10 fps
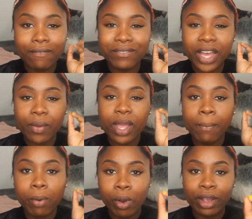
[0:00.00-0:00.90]
very
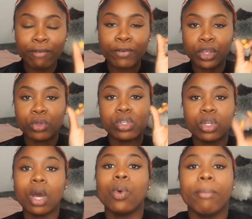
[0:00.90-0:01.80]
important for you to
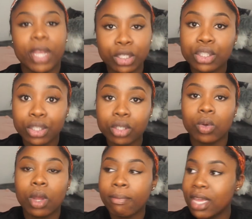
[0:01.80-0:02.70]
know what major you're
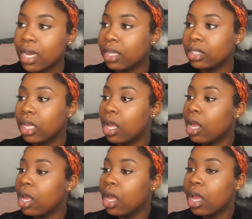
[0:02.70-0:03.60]
doing because
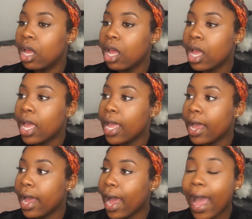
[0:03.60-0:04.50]

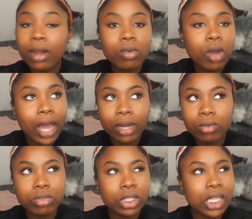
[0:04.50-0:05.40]
I don't I
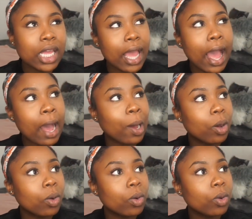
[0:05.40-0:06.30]
don't see
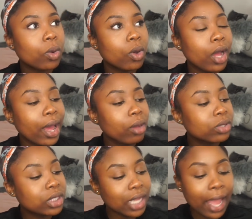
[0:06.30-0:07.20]
how I
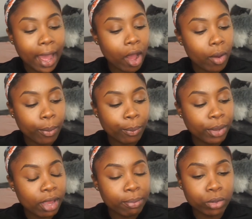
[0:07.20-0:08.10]
don't see how
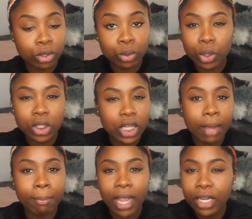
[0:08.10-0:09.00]
people switch
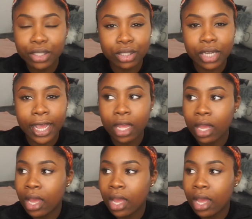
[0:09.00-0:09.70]
their majors like